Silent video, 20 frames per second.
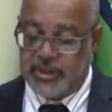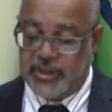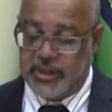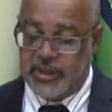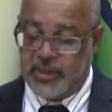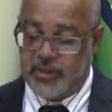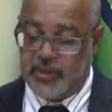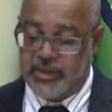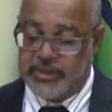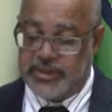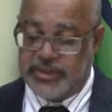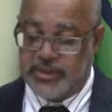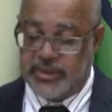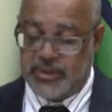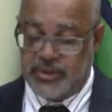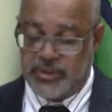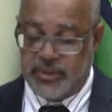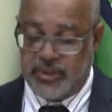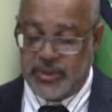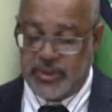linguistic
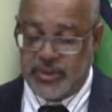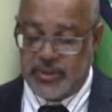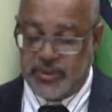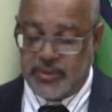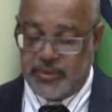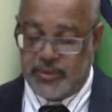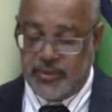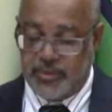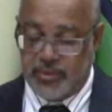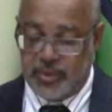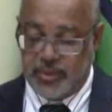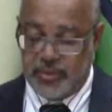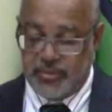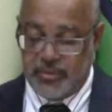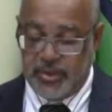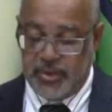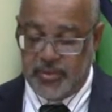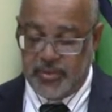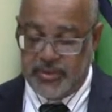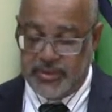training throughout
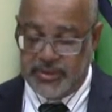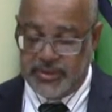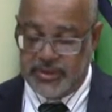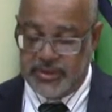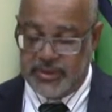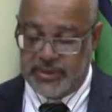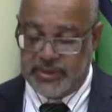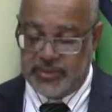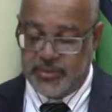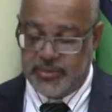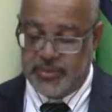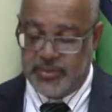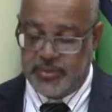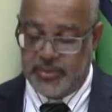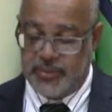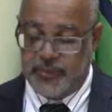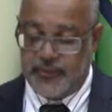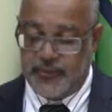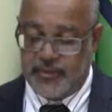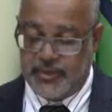member states through the
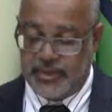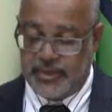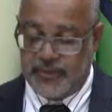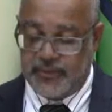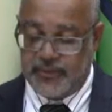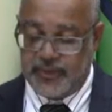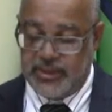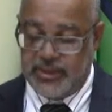provision of